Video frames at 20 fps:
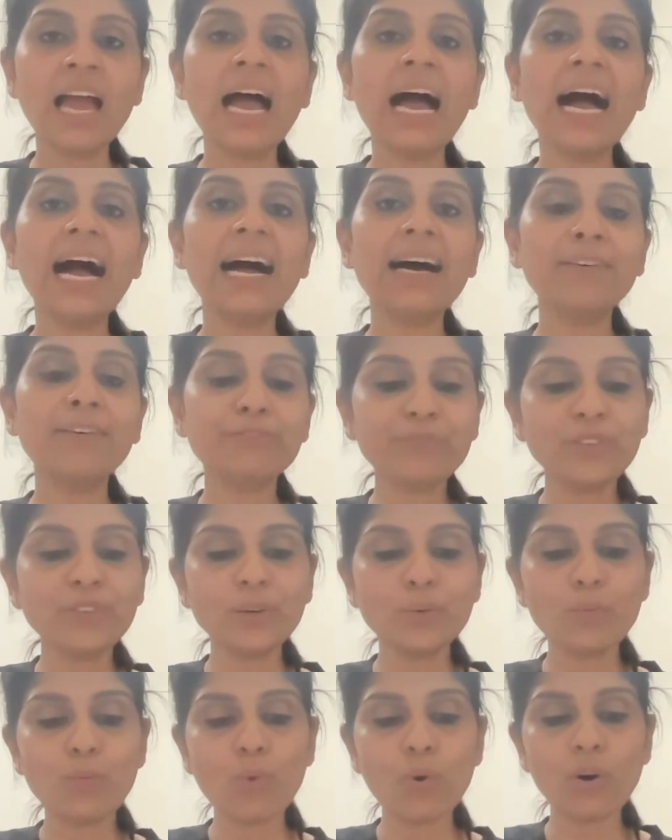After
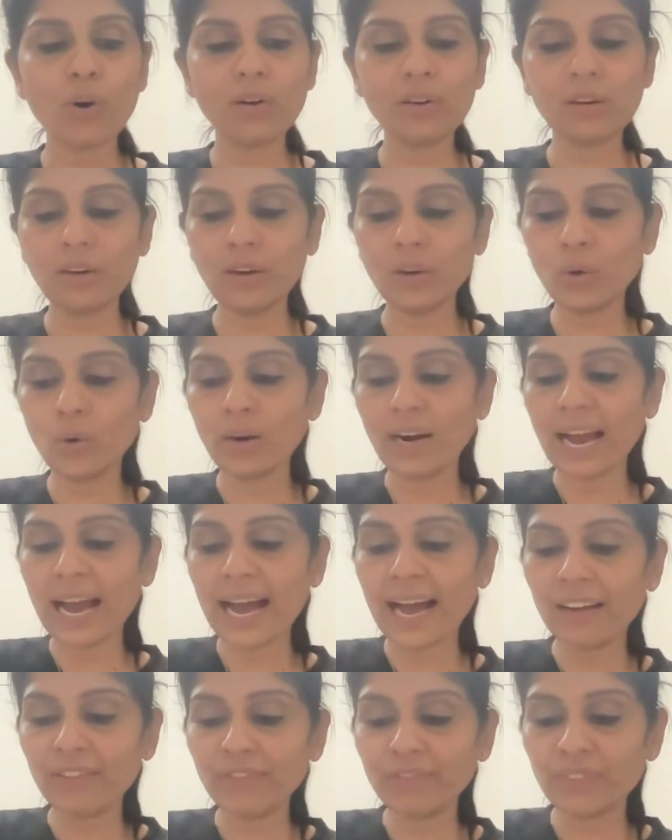what load?
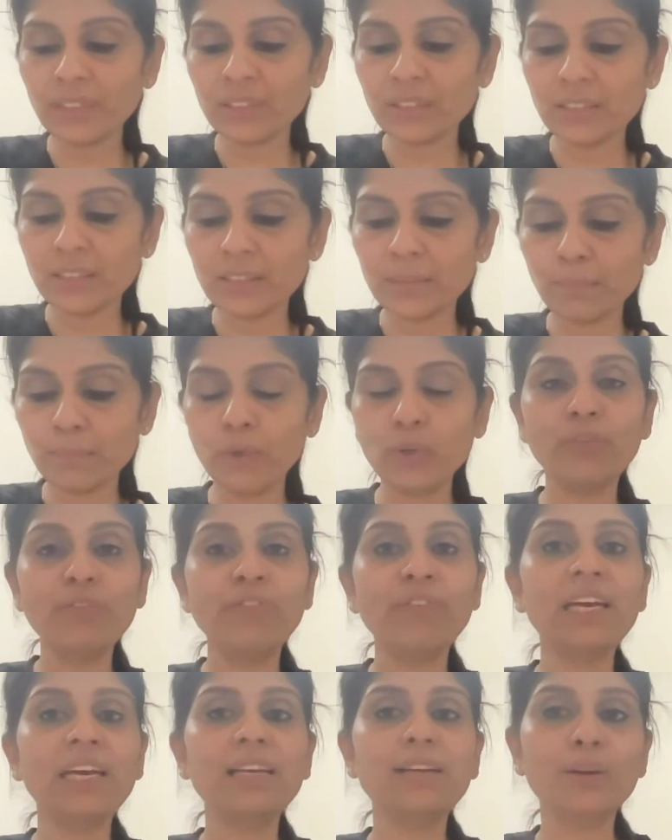After
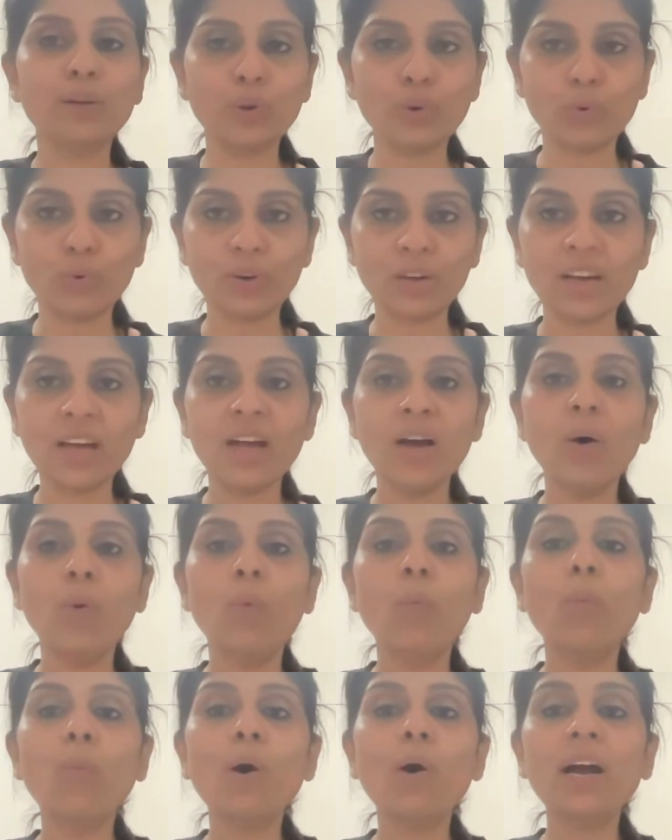tryptophan load.
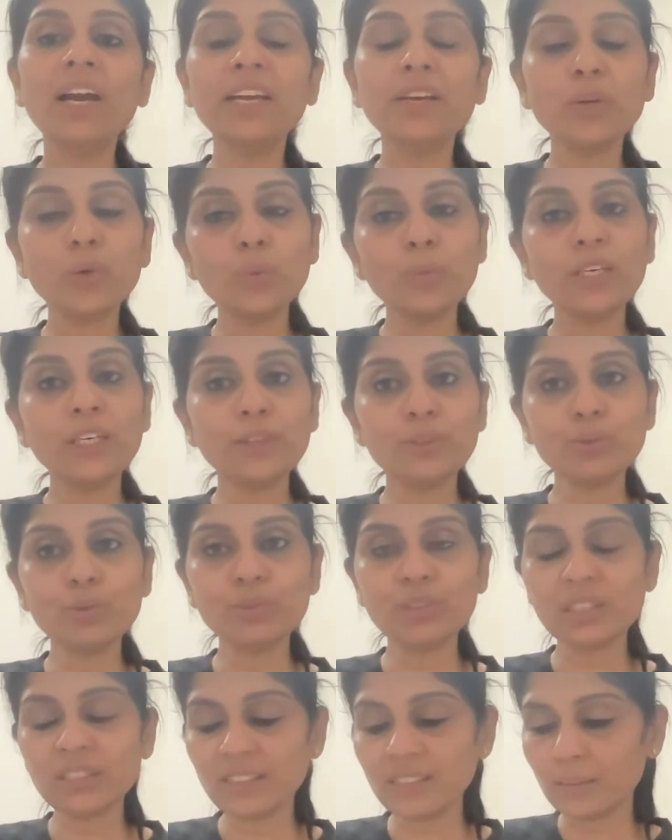Why do we do
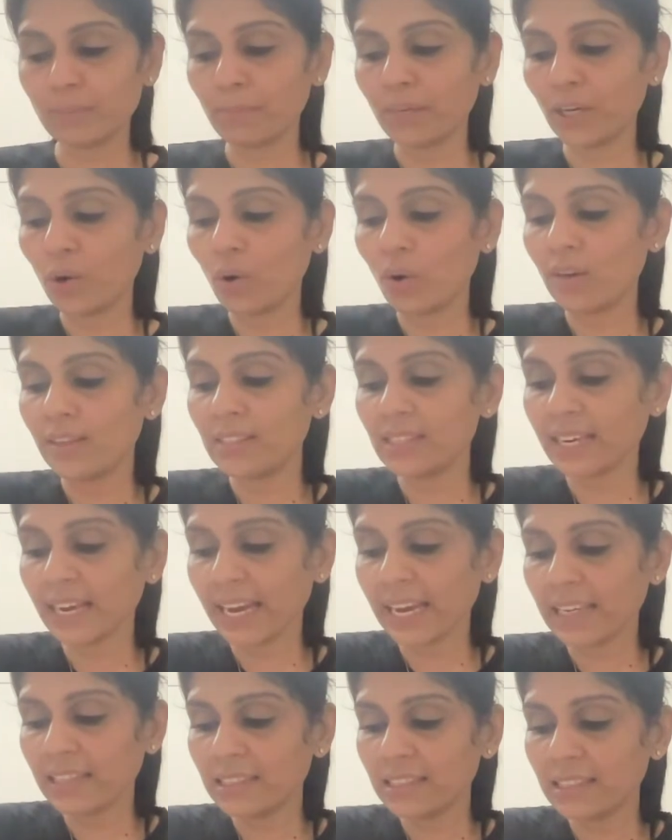this? Because the
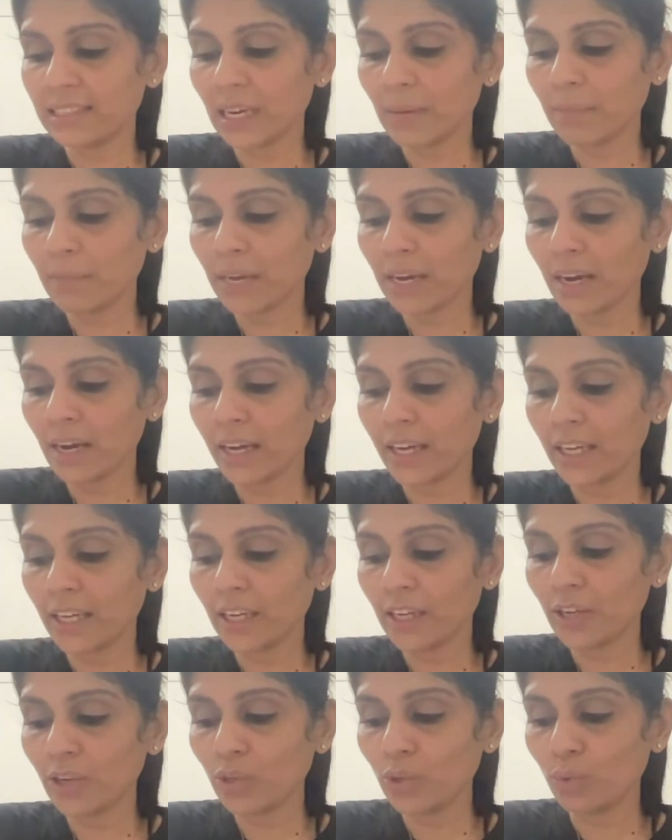enzyme
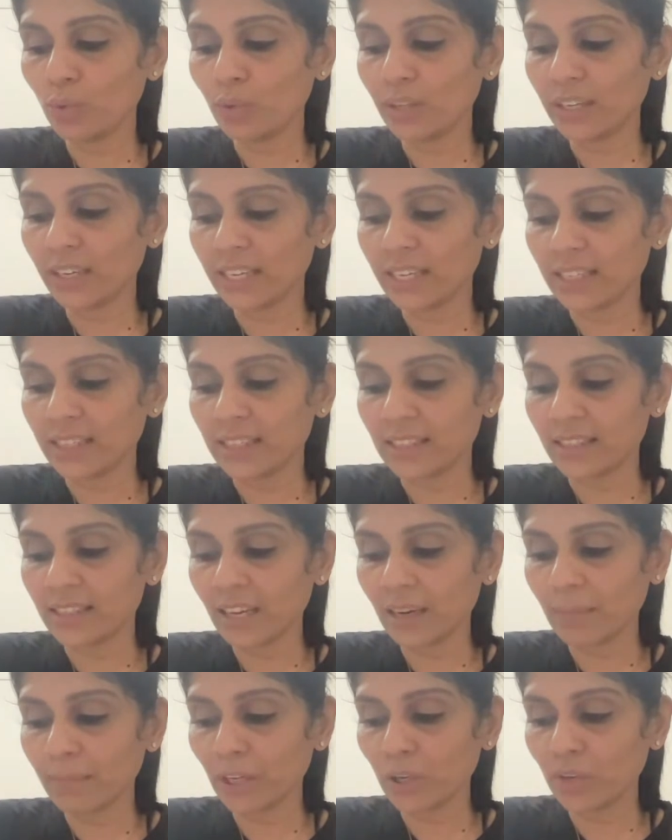kynureninase.
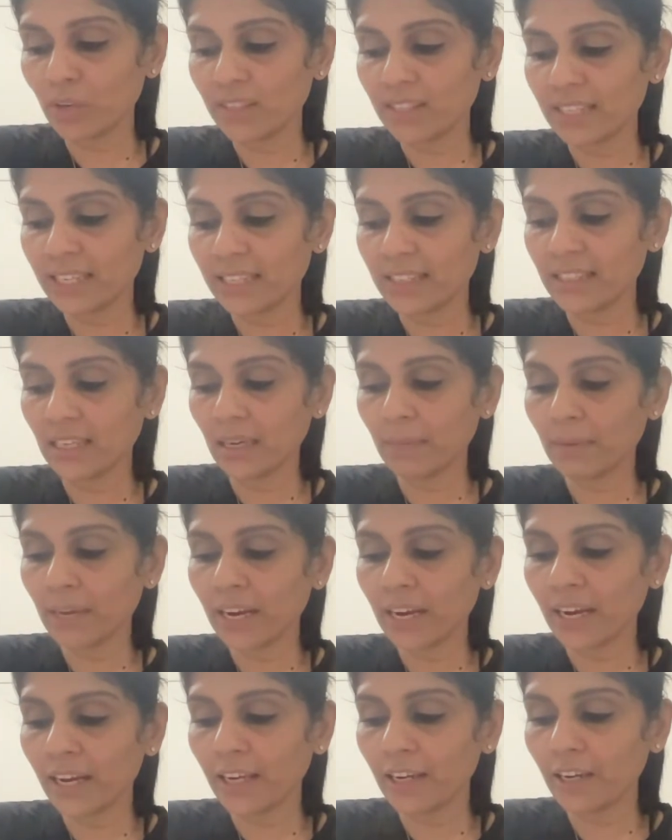Yeah, because enzyme
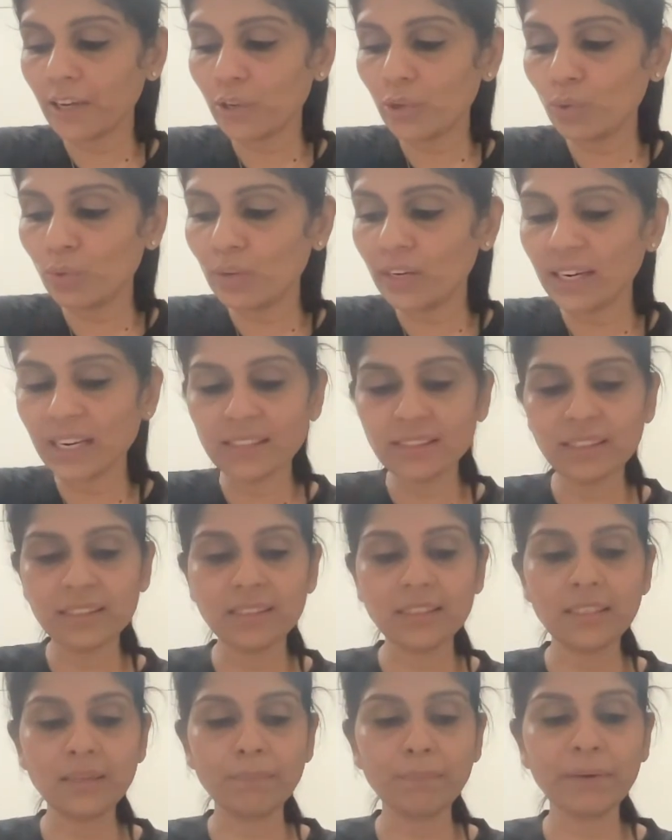kynureninase
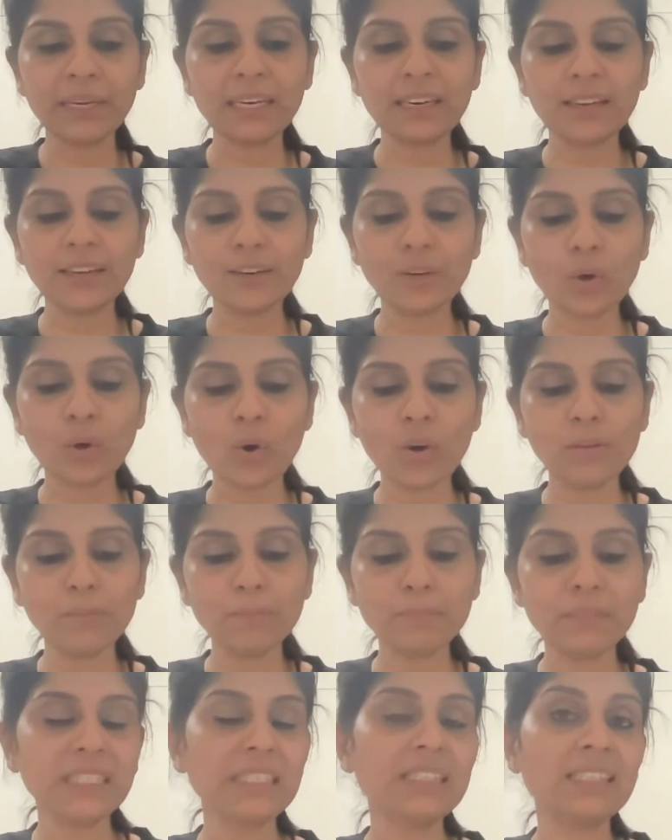is dependent on
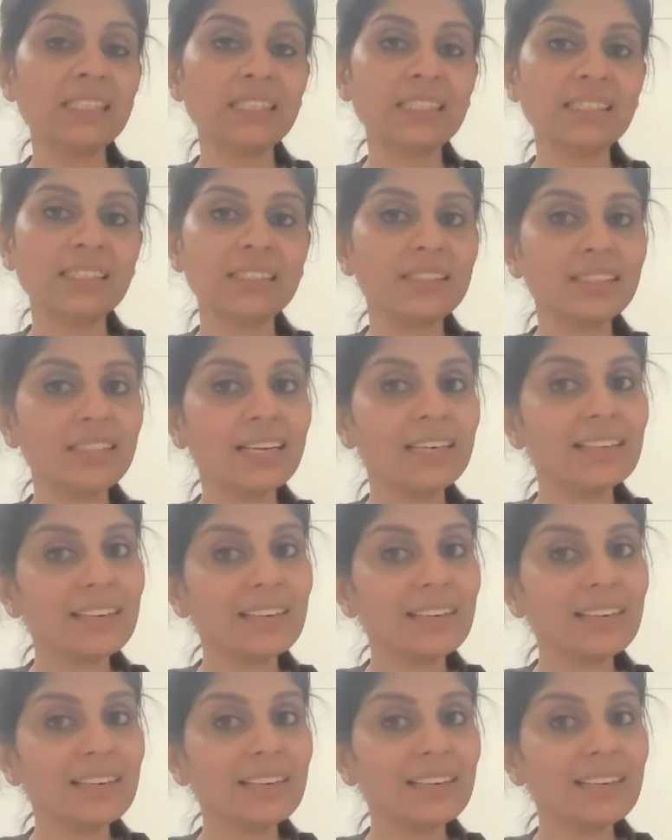B6. Is that